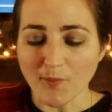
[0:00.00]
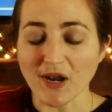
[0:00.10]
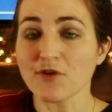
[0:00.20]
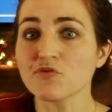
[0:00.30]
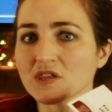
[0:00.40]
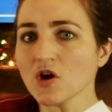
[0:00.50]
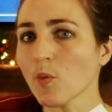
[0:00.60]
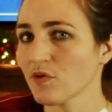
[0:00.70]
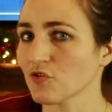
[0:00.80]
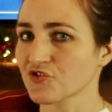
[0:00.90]
but I really
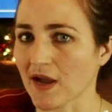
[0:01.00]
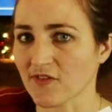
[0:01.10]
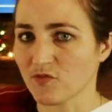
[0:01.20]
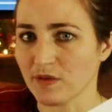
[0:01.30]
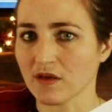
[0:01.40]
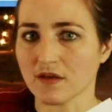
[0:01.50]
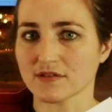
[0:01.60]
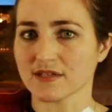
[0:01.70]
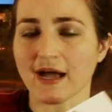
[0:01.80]
hope you will try this because